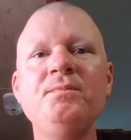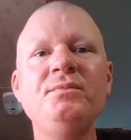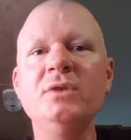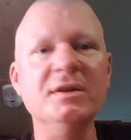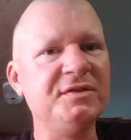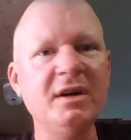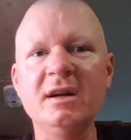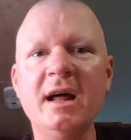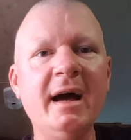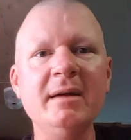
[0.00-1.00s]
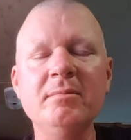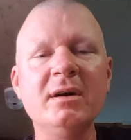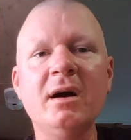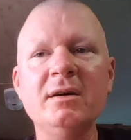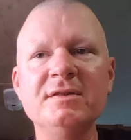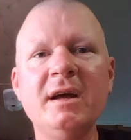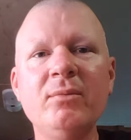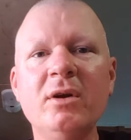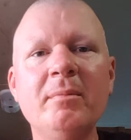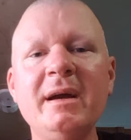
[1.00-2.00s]
the sunlight, because they
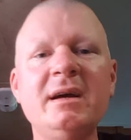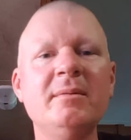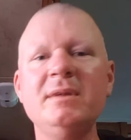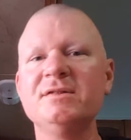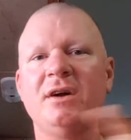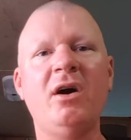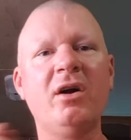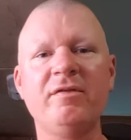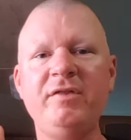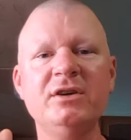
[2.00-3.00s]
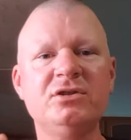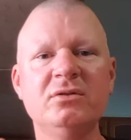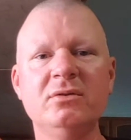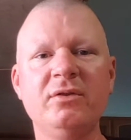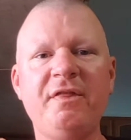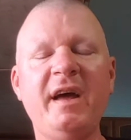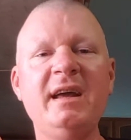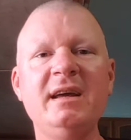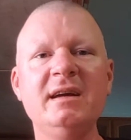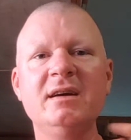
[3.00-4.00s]
want to make up this artificial
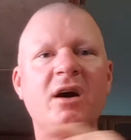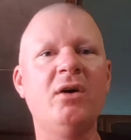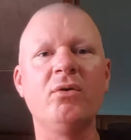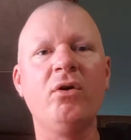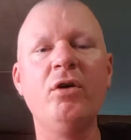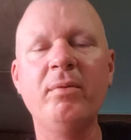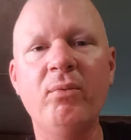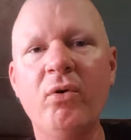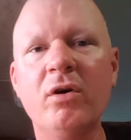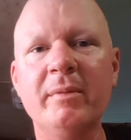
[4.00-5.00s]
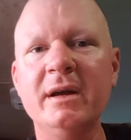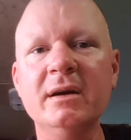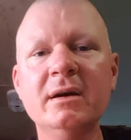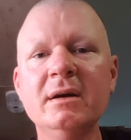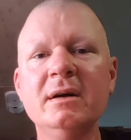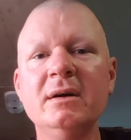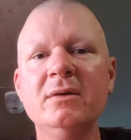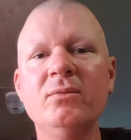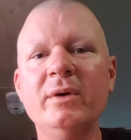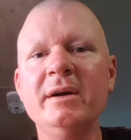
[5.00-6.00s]
thing called global warming,
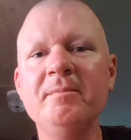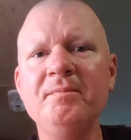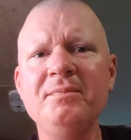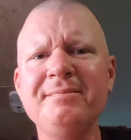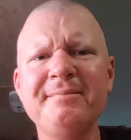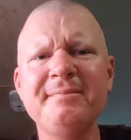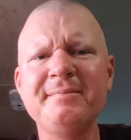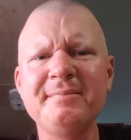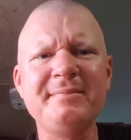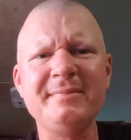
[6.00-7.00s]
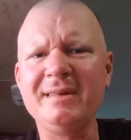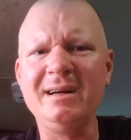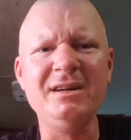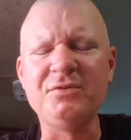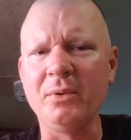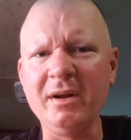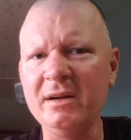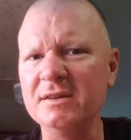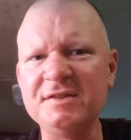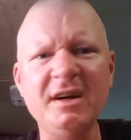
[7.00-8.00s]
when it's really
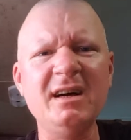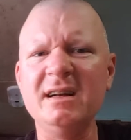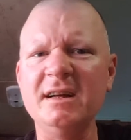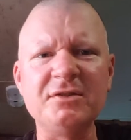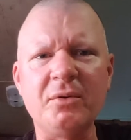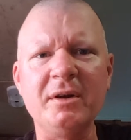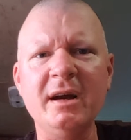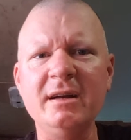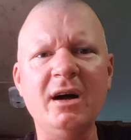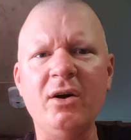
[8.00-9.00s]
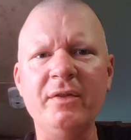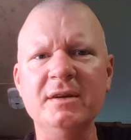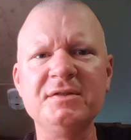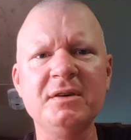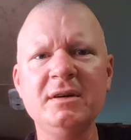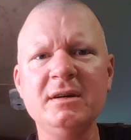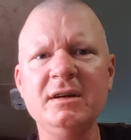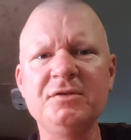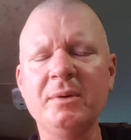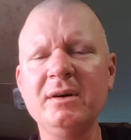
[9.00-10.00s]
the sun that's creating all this.
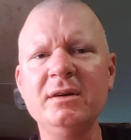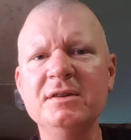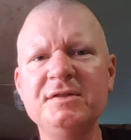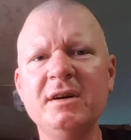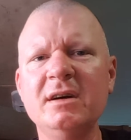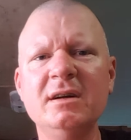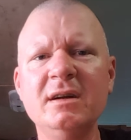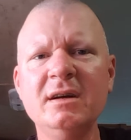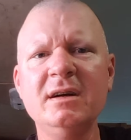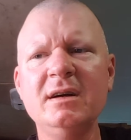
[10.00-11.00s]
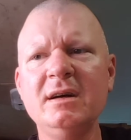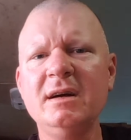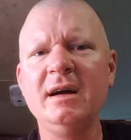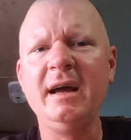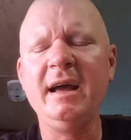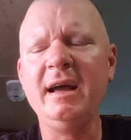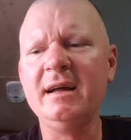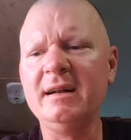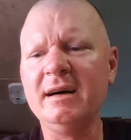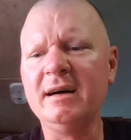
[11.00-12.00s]
It's really the sun. And